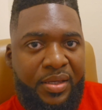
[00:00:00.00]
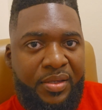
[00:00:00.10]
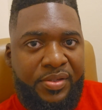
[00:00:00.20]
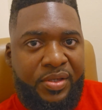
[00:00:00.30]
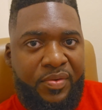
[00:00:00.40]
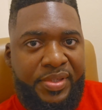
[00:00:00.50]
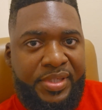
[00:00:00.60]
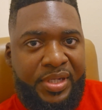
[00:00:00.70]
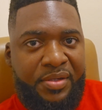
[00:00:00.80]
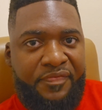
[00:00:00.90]
So
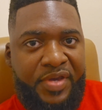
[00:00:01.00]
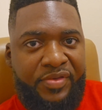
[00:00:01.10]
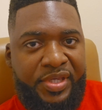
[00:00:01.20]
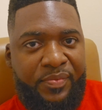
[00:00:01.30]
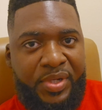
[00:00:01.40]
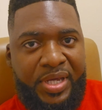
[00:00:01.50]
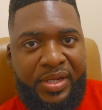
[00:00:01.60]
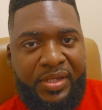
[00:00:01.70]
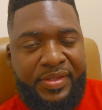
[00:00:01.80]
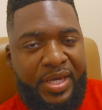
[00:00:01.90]
instead of everything written out
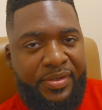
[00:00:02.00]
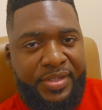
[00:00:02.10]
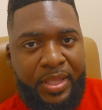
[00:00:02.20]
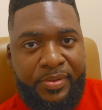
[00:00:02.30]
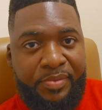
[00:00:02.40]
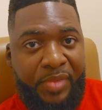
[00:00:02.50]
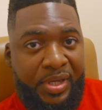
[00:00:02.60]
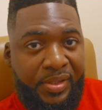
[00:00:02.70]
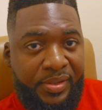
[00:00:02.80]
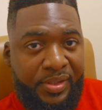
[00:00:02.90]
at $1,000 a
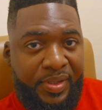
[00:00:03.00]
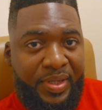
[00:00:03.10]
month,